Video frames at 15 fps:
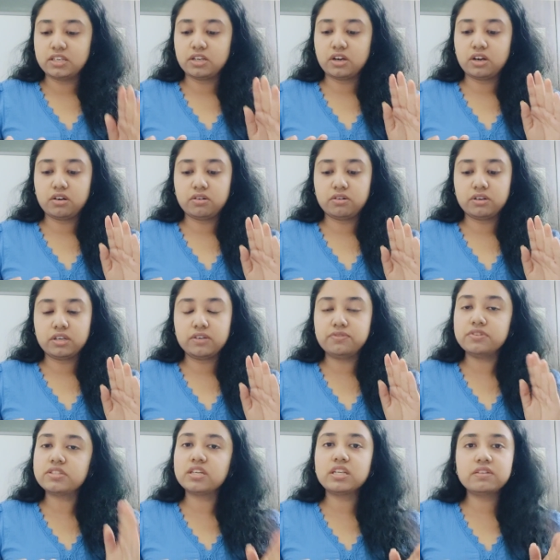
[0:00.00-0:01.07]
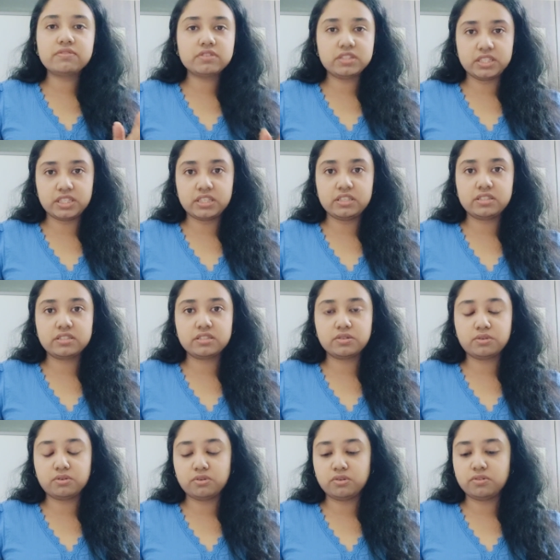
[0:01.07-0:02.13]
Now, if you're studying for NEET,
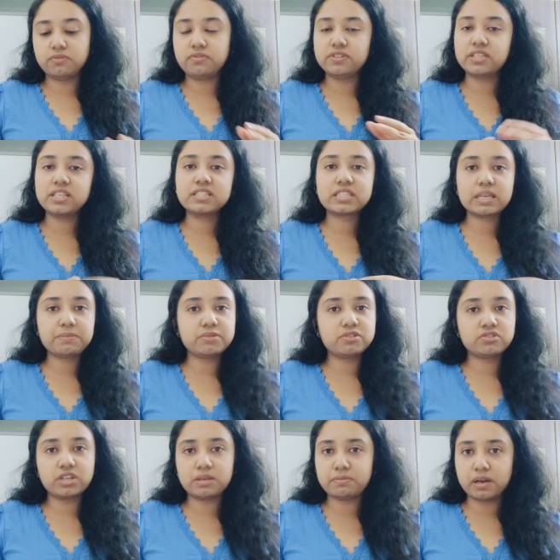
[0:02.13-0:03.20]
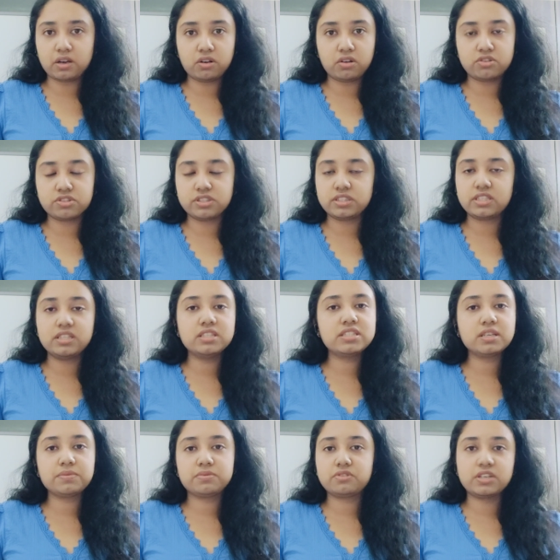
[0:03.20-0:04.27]
so physics, chemistry and biology, these
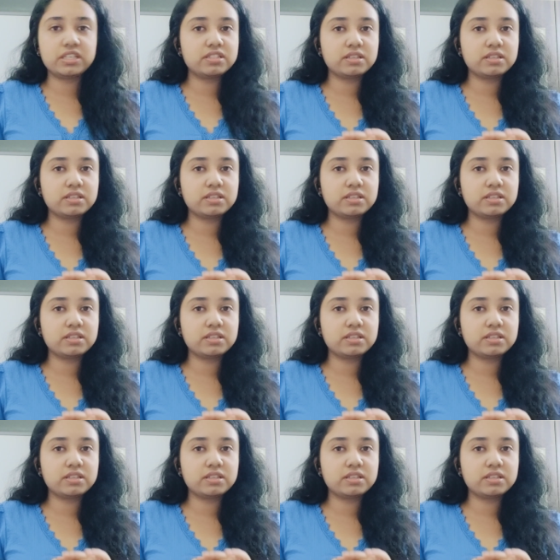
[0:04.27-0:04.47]
three